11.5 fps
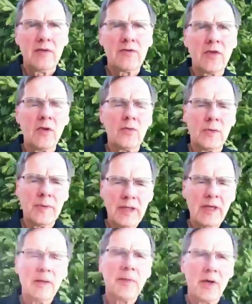So the
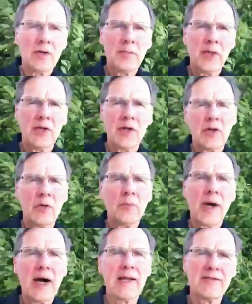beginning part will be own
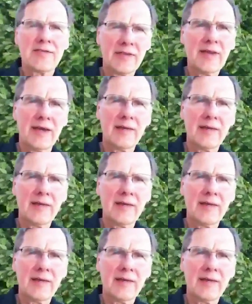bodies, uh,